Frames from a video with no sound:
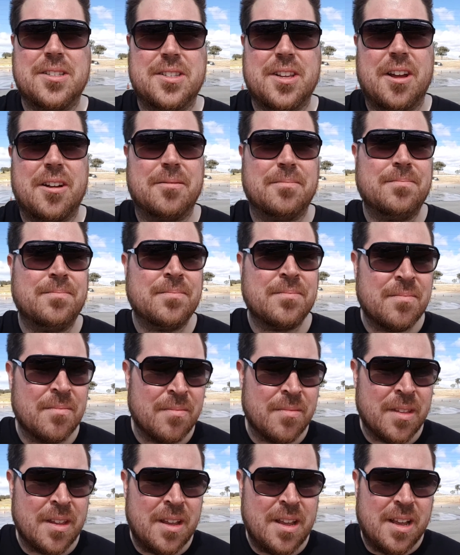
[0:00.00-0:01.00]
So
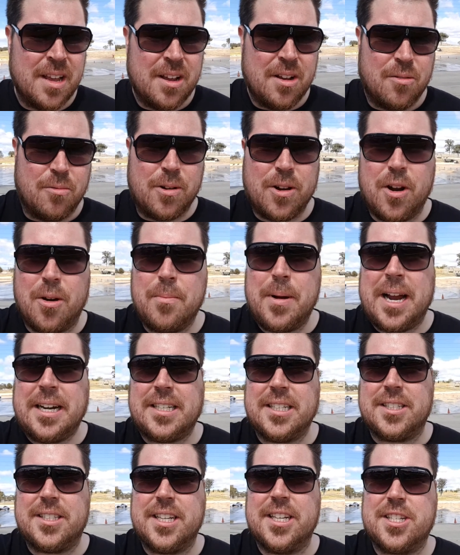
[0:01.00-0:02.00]
we all make
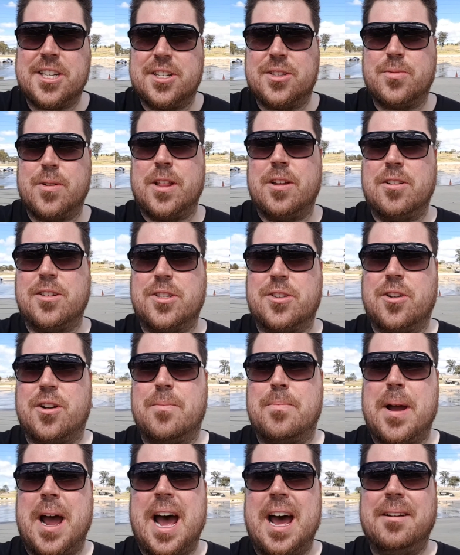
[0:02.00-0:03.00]
decisions, whether it's good
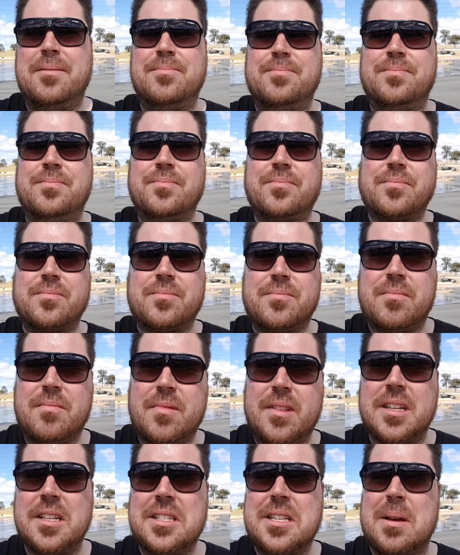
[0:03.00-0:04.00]
or bad.